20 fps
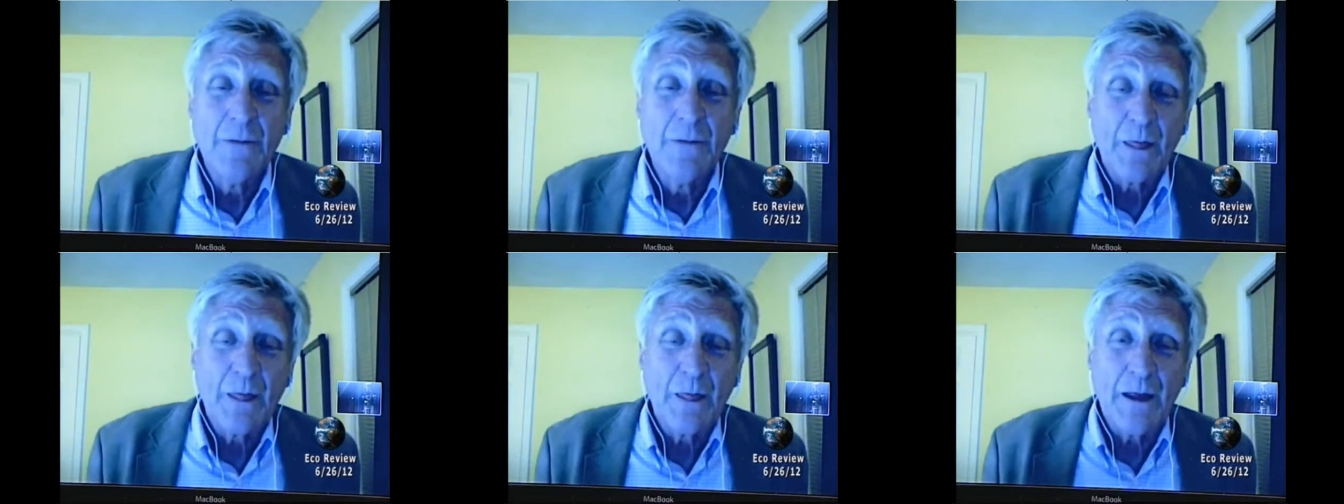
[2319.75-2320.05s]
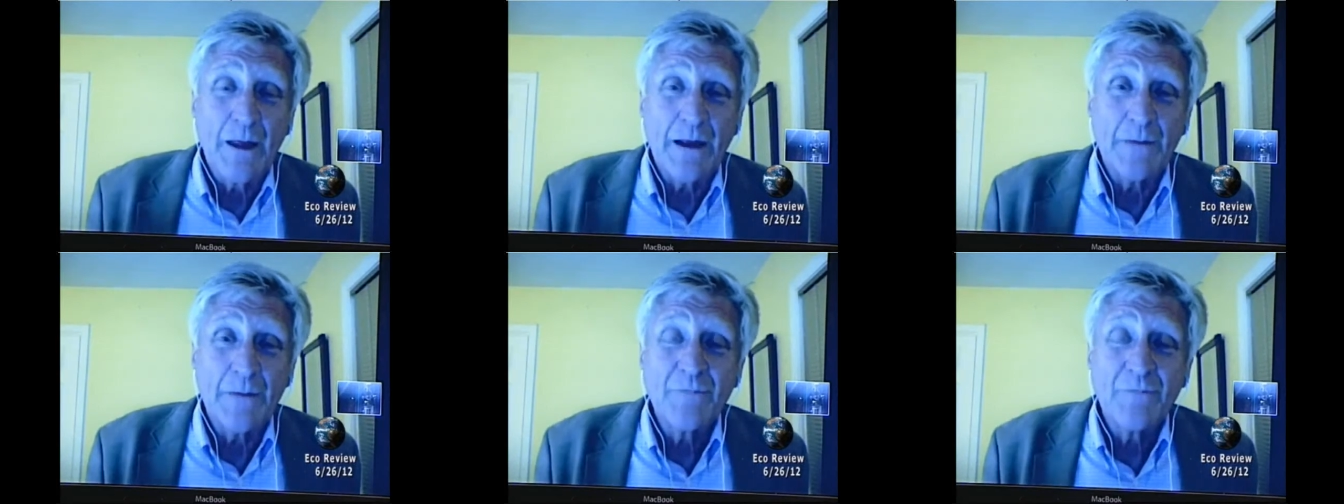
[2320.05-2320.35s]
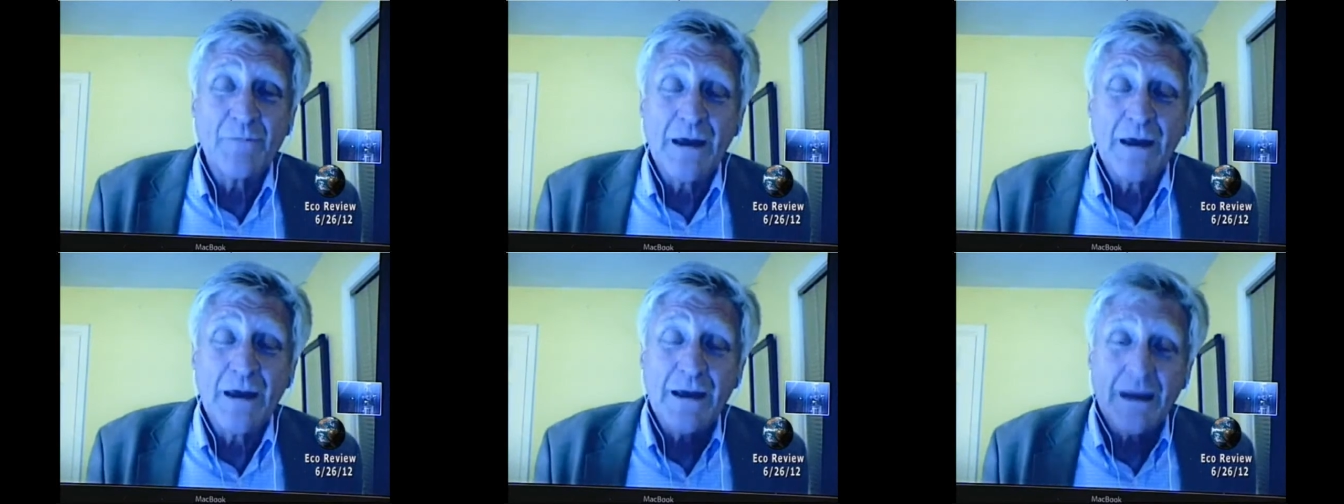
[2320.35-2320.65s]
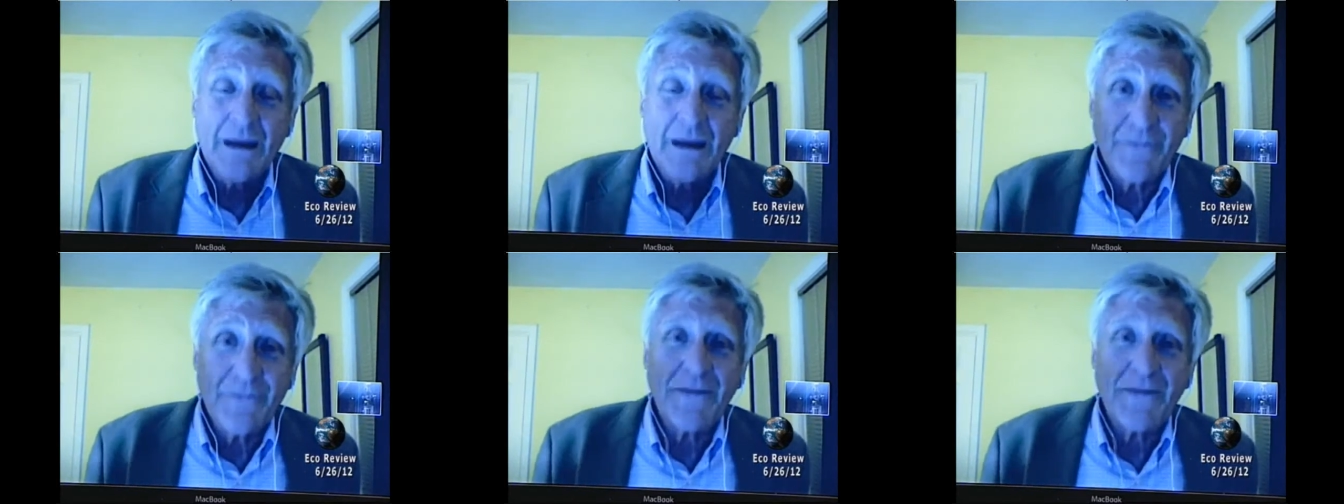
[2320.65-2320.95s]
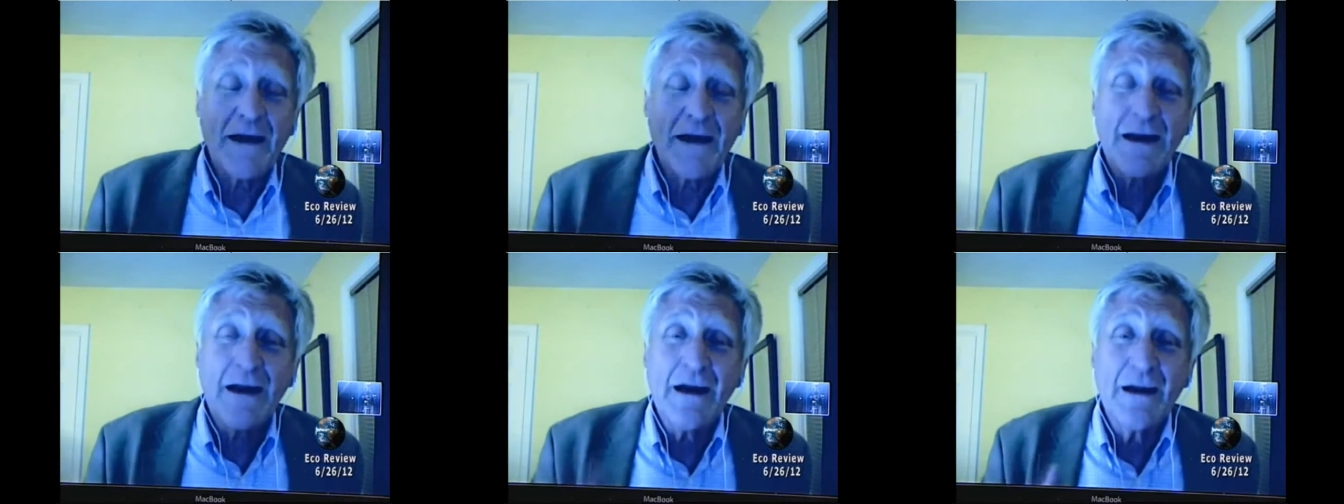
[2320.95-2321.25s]
And if that
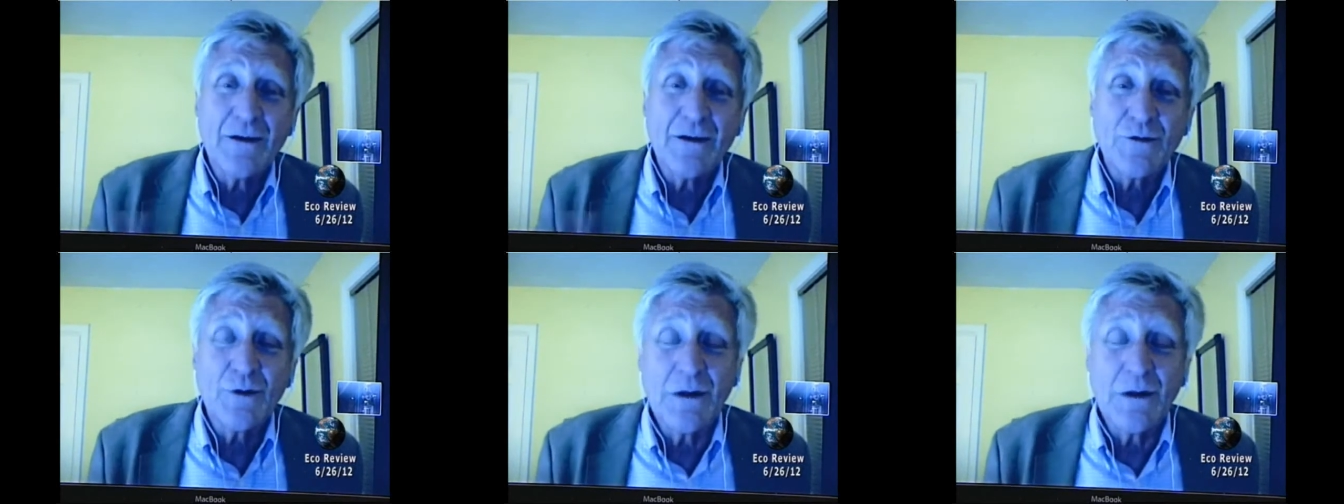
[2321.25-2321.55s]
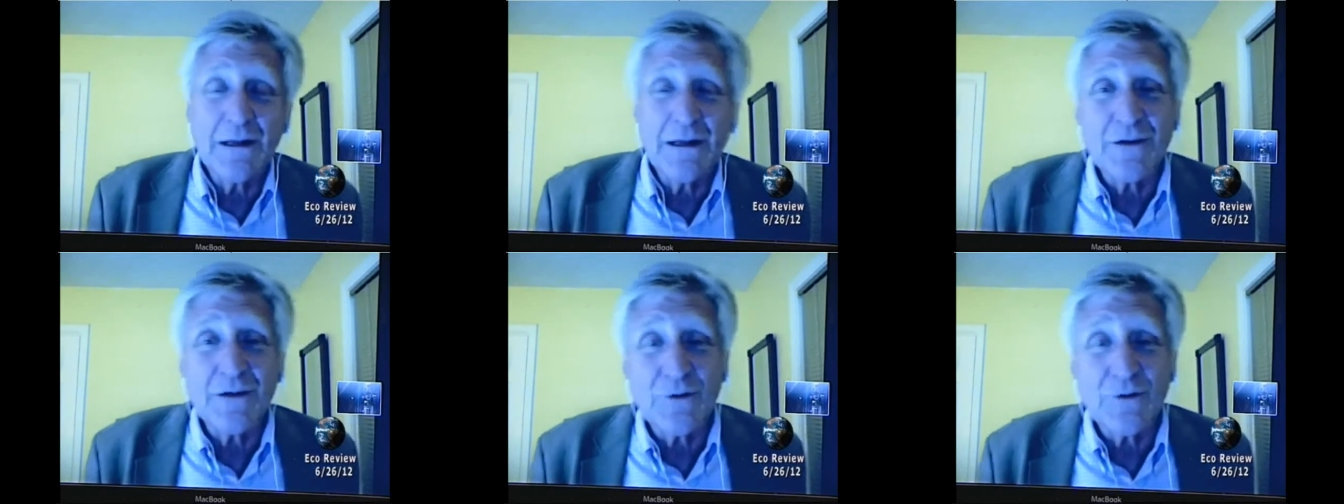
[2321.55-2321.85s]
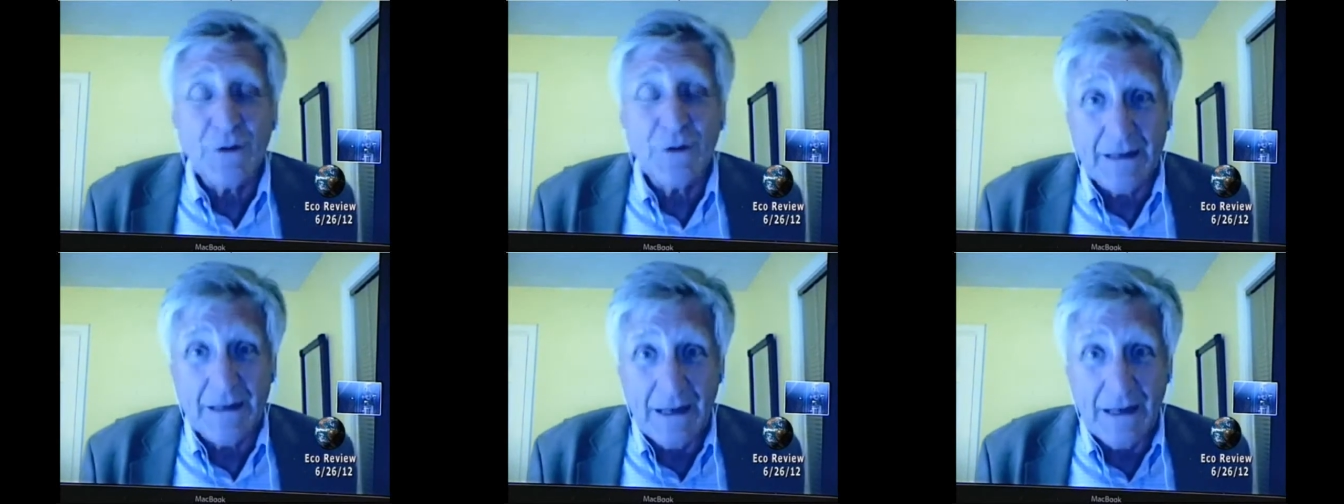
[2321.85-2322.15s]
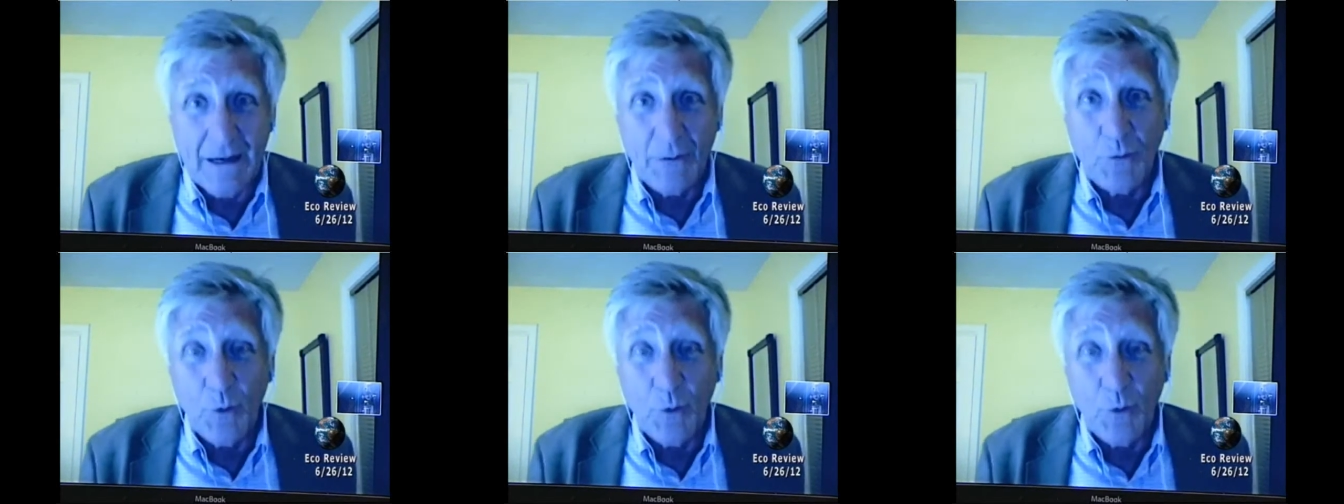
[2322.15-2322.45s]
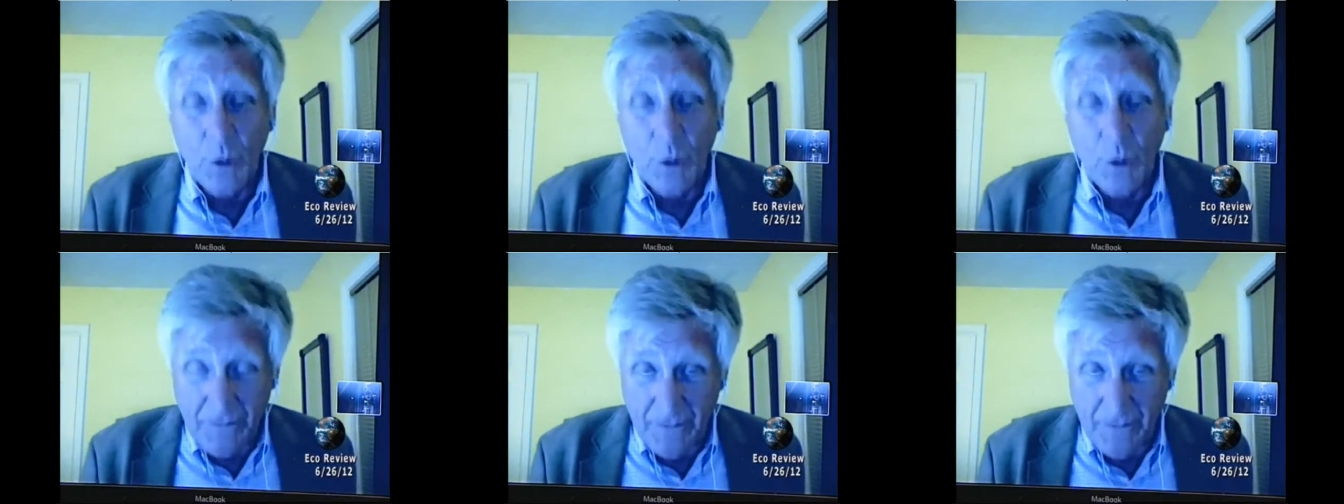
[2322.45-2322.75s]
hydroelectric dam were
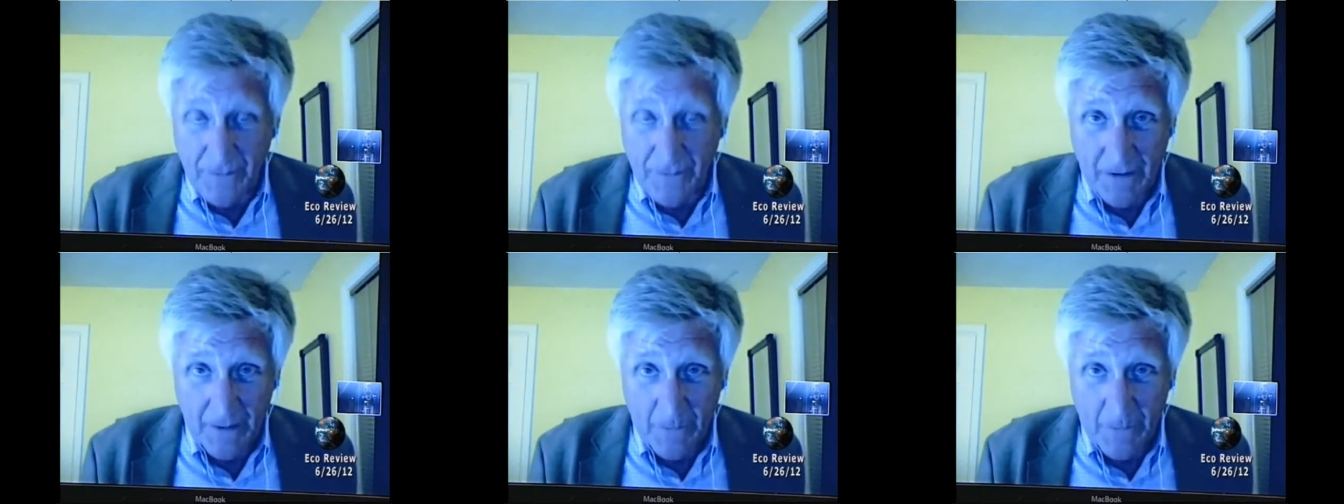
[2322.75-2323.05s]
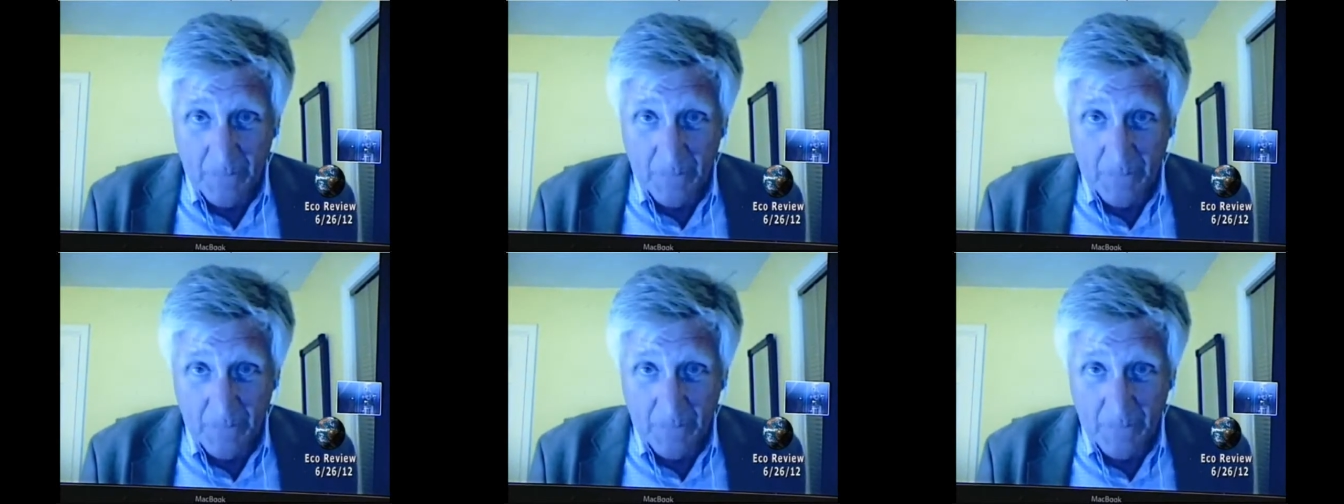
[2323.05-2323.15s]
to fail,